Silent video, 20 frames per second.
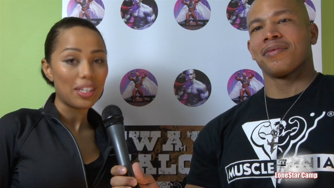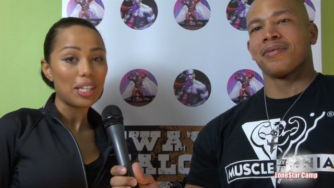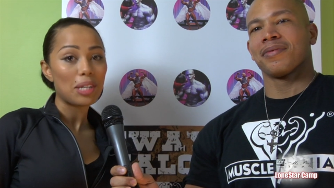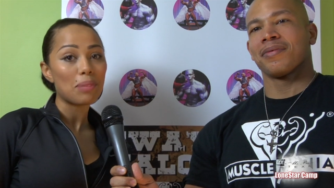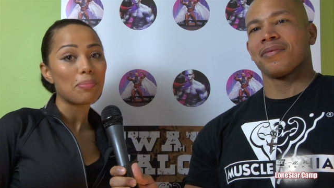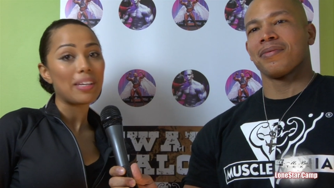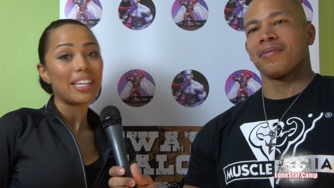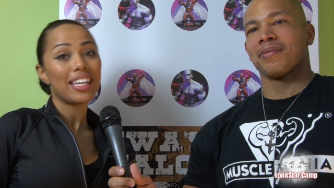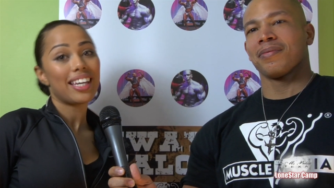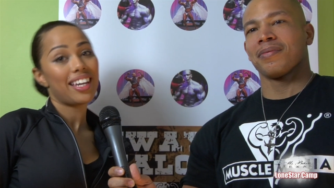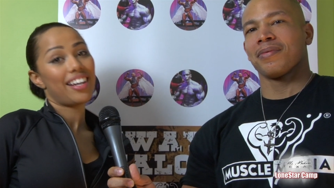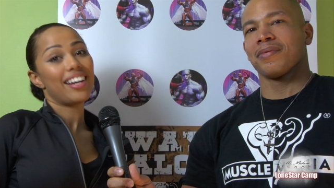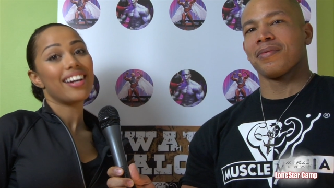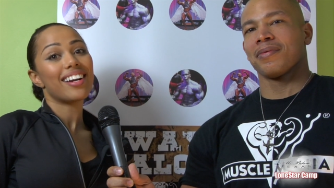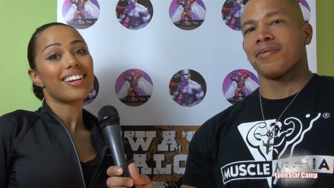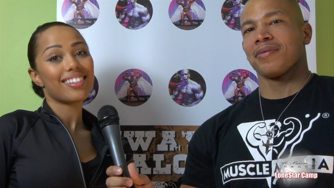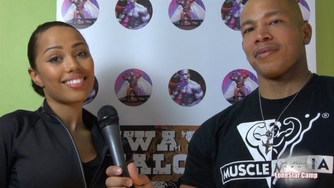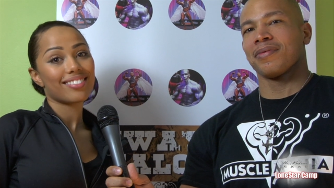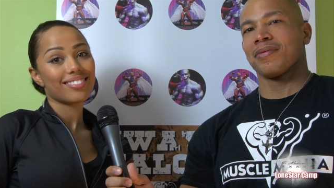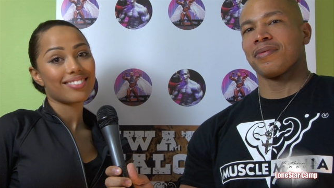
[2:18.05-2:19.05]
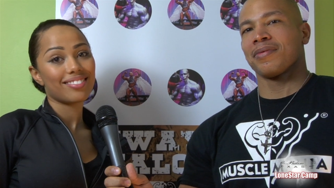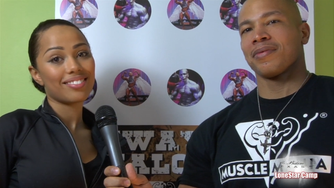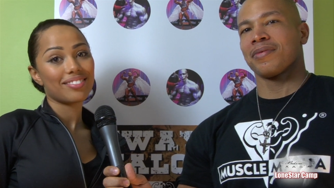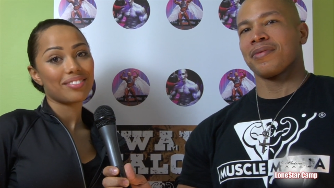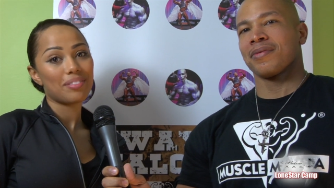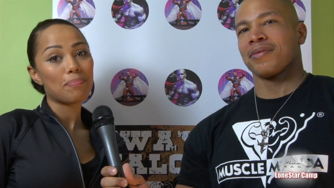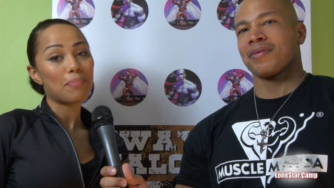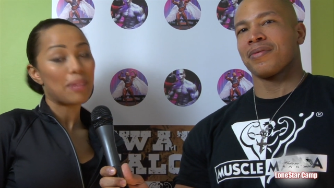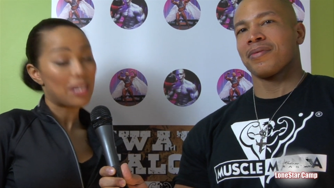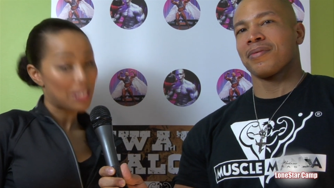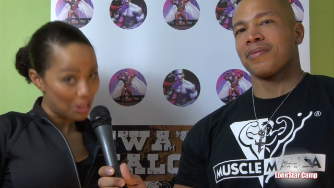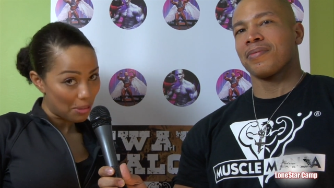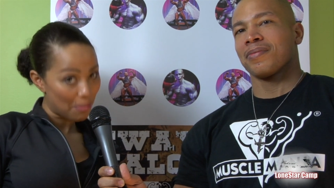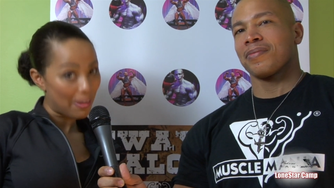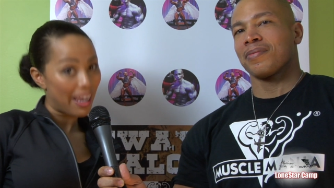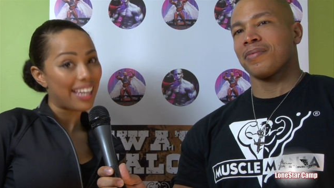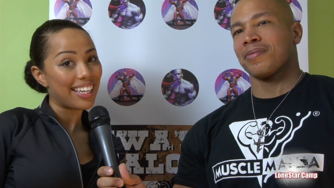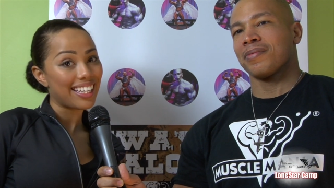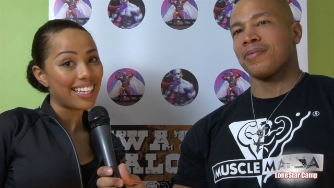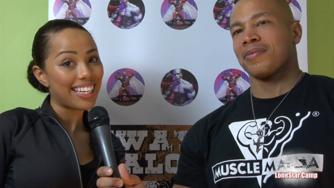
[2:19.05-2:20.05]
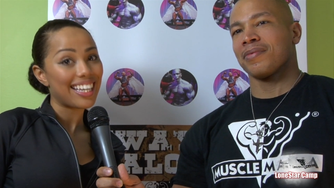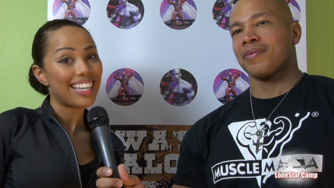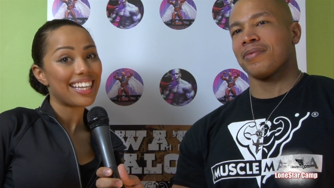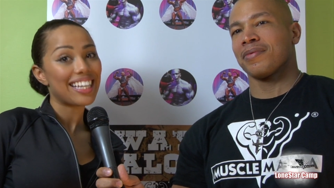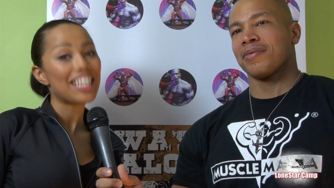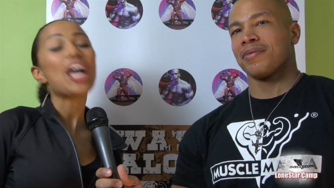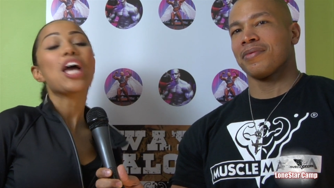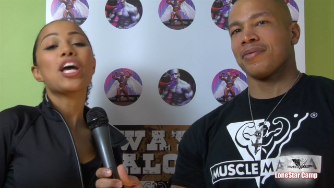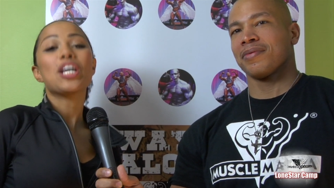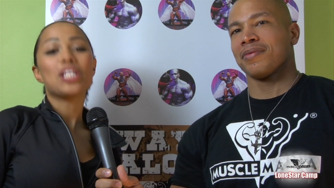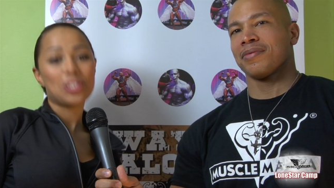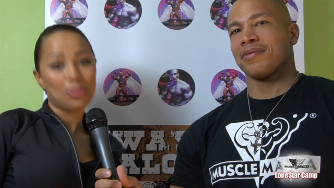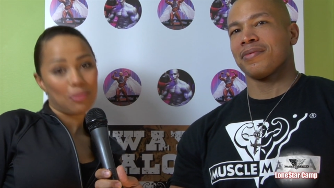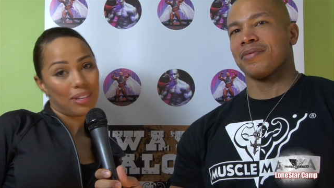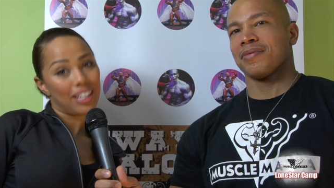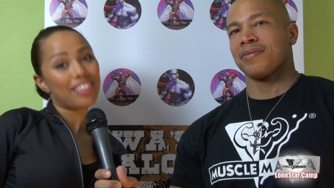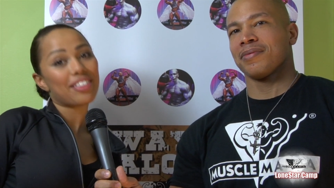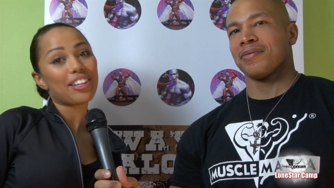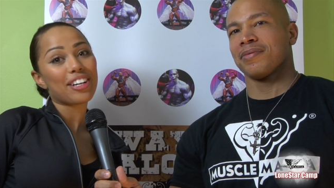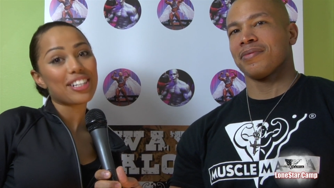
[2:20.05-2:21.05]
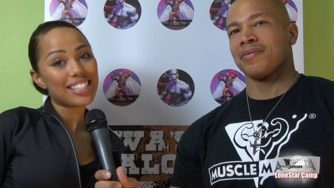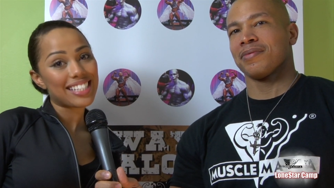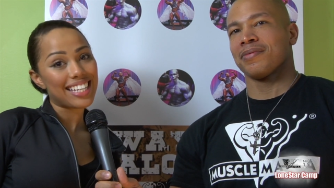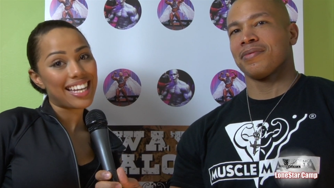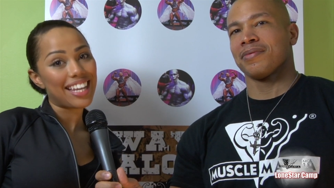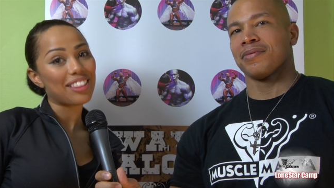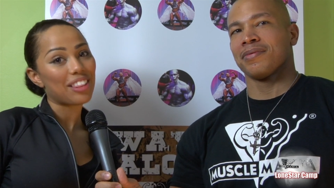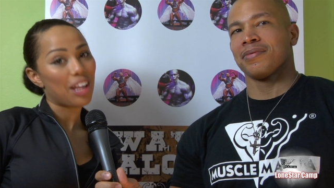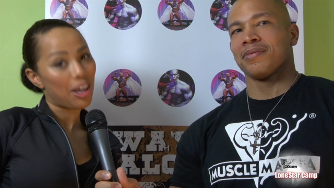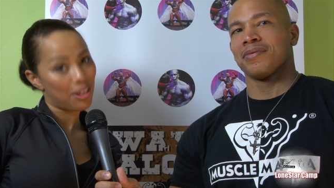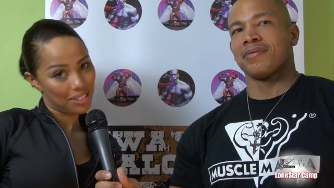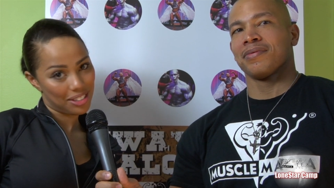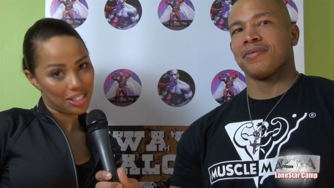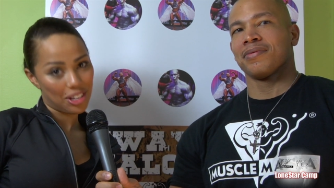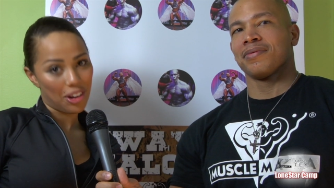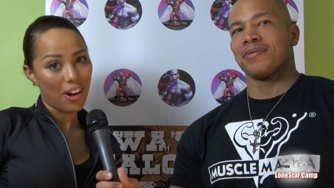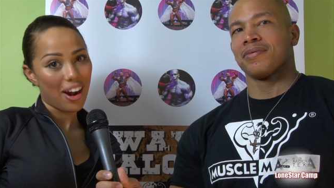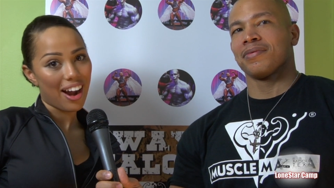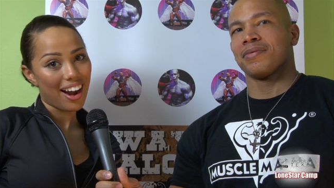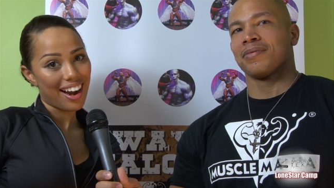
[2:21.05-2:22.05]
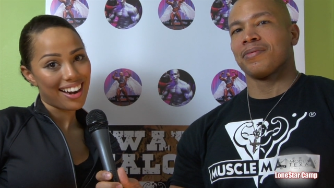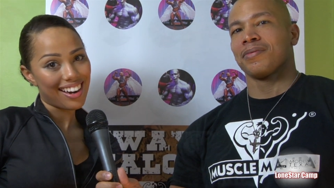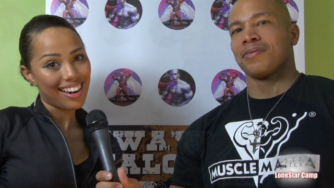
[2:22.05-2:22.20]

Speaker 1: need to be here. Musclemania 2013 Lone Star.